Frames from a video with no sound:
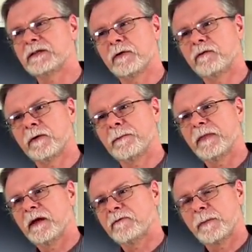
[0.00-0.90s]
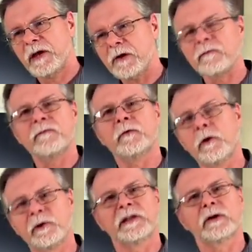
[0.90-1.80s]
So from here
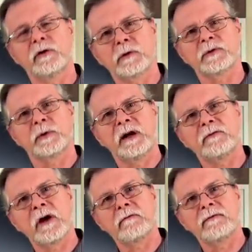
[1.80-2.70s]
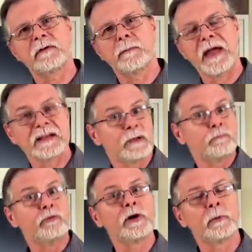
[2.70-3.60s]
forward in the chorus, whenever I refer back to
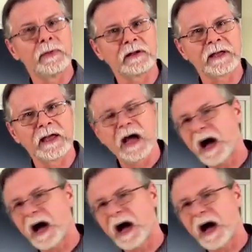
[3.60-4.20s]
Brill Building,